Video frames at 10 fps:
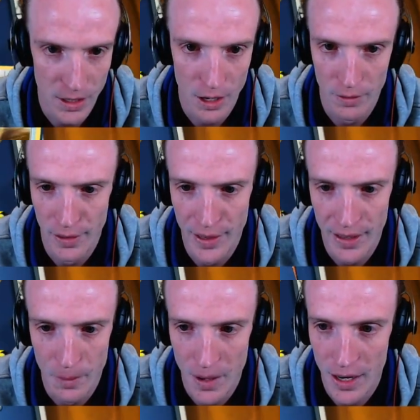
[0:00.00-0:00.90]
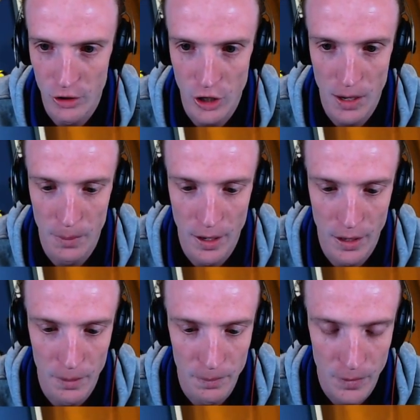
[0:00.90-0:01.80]
I don't really need the MarshChamp
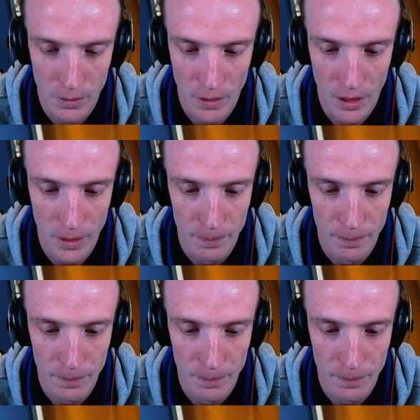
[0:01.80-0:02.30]
either, really.